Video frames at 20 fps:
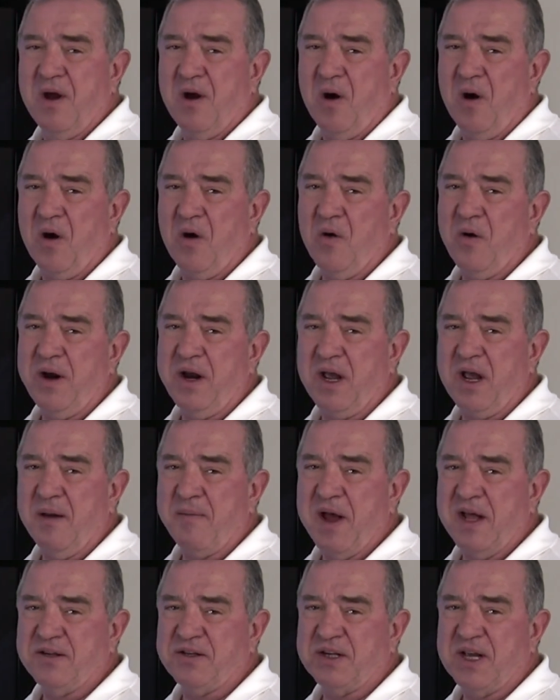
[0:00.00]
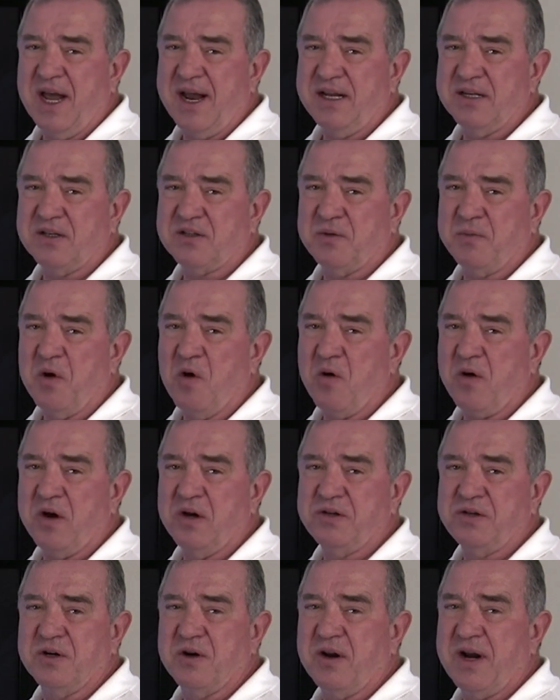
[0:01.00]
are going to come outside and smoke,
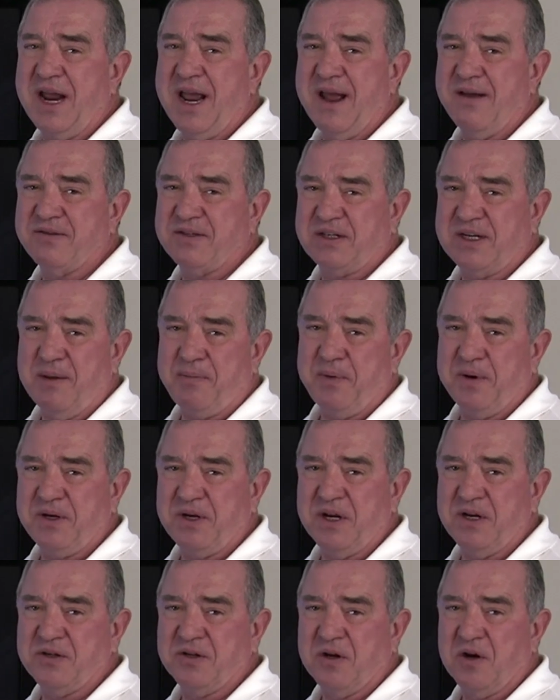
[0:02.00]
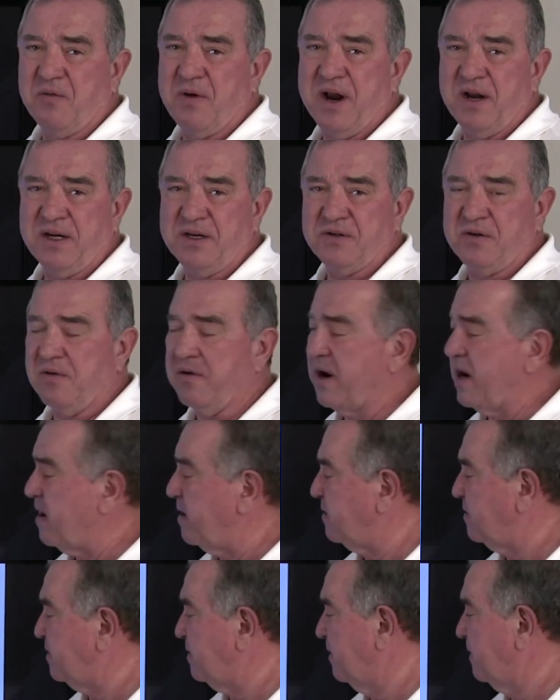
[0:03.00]
because you're going to have step potential around these
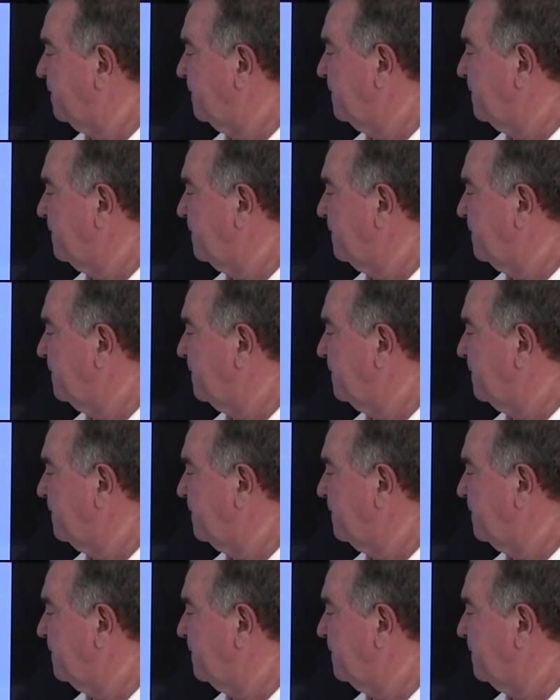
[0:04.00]
grounds.